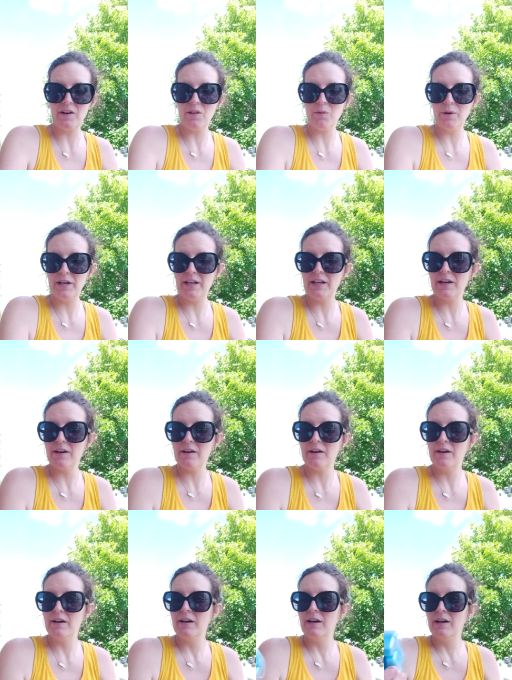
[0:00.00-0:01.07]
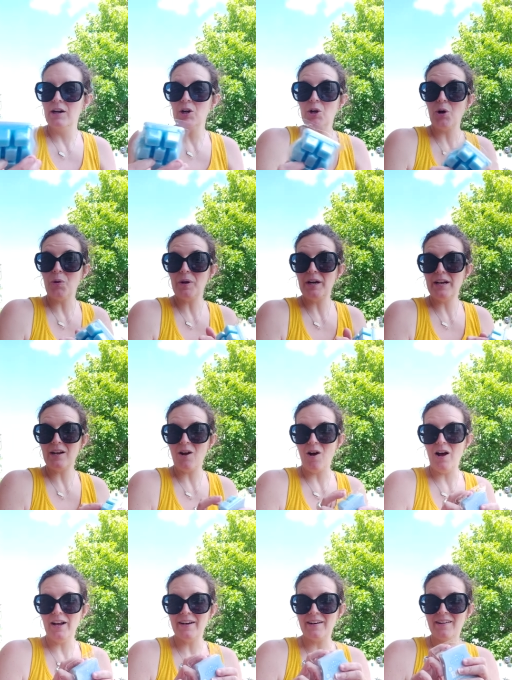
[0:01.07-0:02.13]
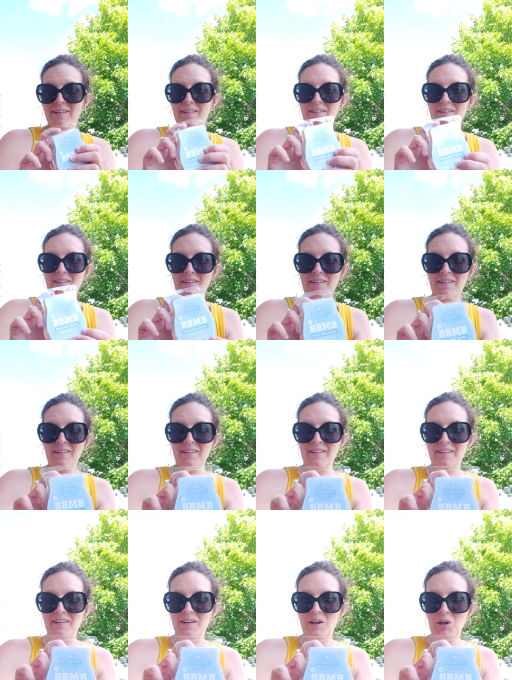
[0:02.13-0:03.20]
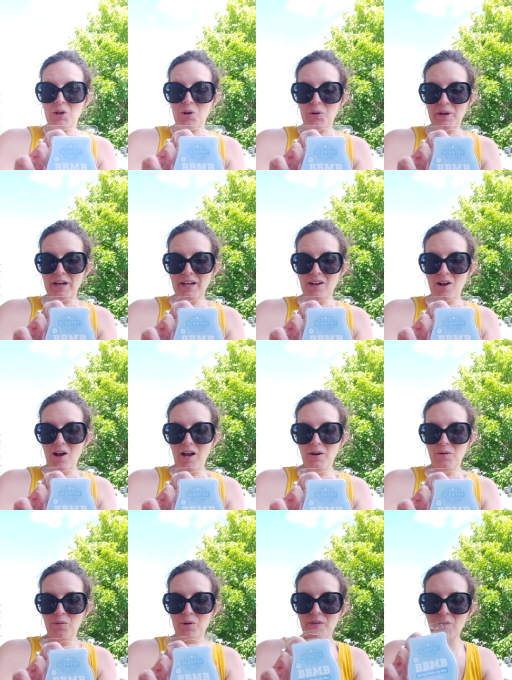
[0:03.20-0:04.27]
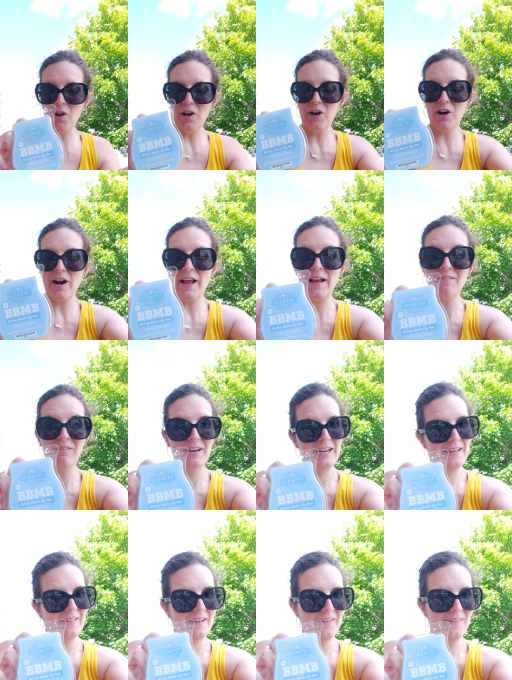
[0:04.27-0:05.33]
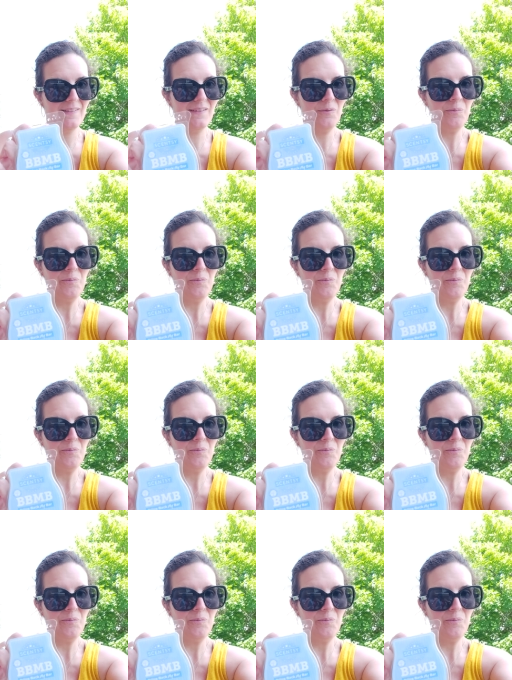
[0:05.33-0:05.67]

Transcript: out of the way here, coconut cotton. Coconut cotton was on our everyday list.